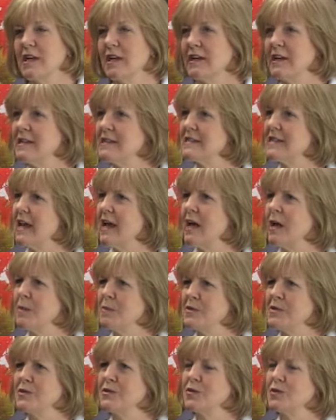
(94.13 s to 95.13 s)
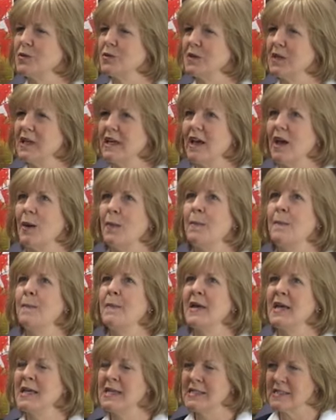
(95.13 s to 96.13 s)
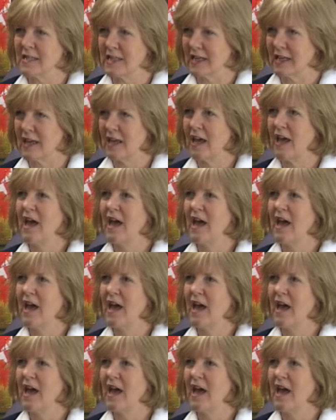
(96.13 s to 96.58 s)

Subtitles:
and it's absolutely amazing